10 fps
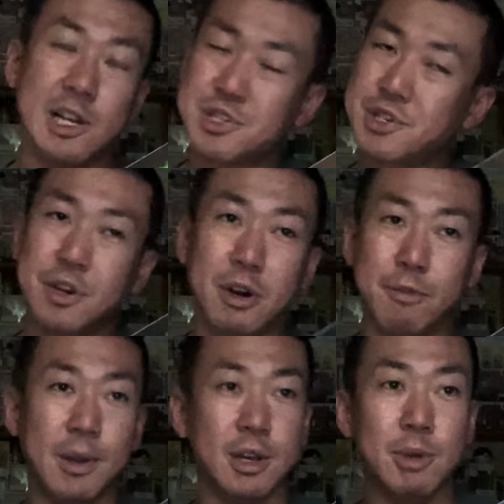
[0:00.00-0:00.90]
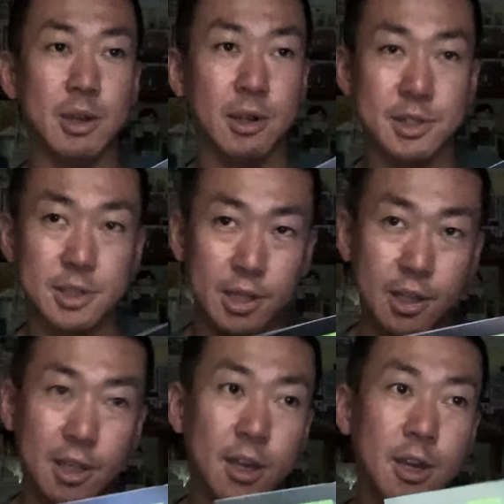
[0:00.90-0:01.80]
I should have, man. I mean, because
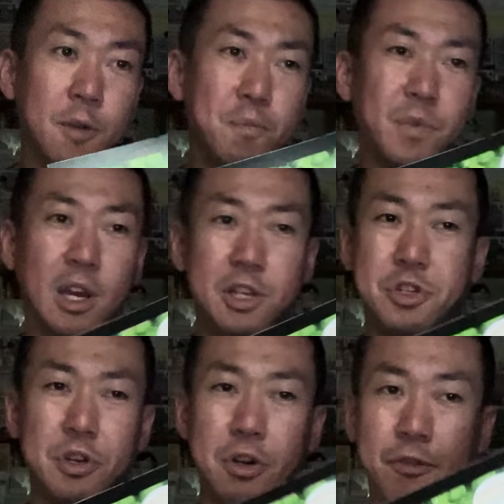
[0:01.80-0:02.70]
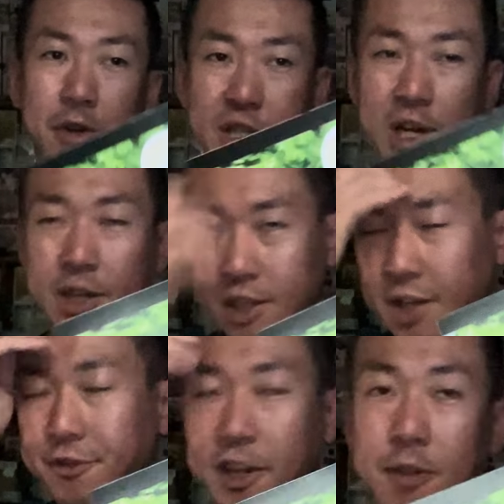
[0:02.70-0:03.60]
like I should have, because I
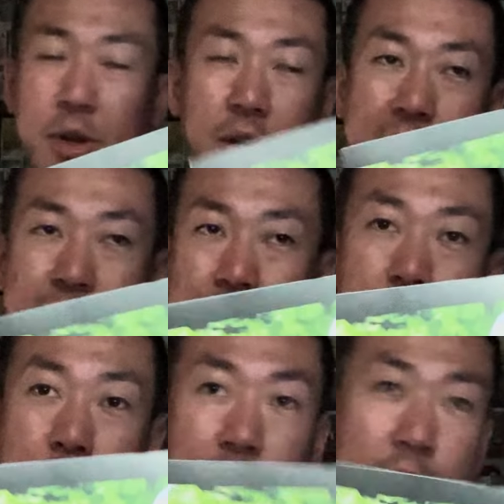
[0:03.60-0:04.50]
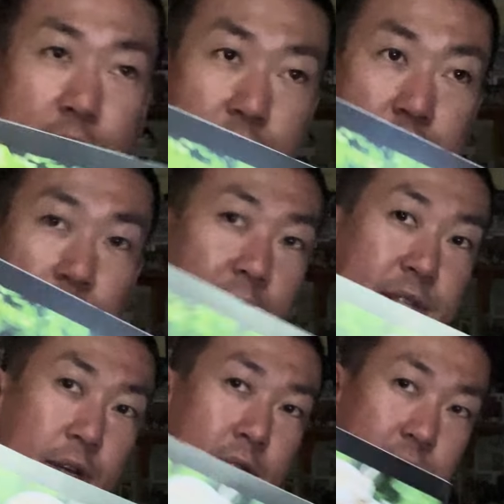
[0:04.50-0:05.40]
didn't think about it at that time. I mean, because I was so
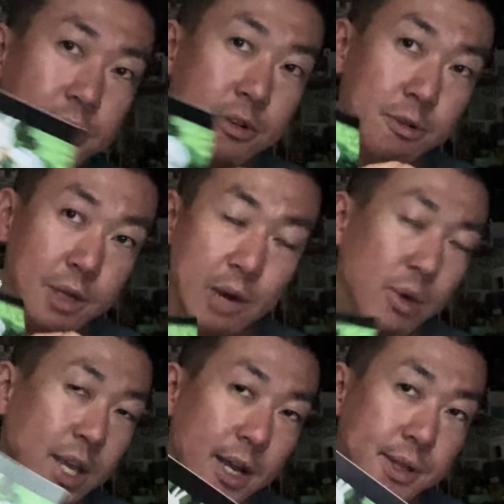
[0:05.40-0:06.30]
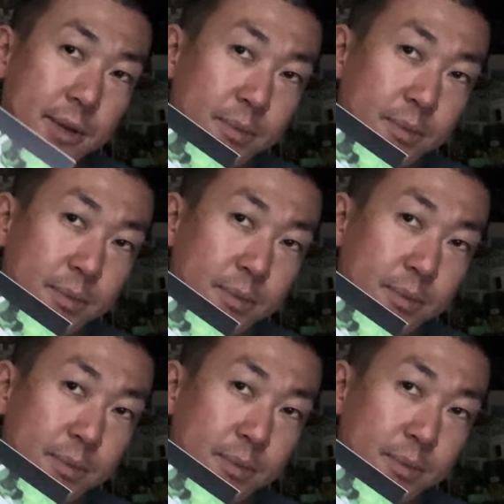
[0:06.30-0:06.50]
busy, so that weekend.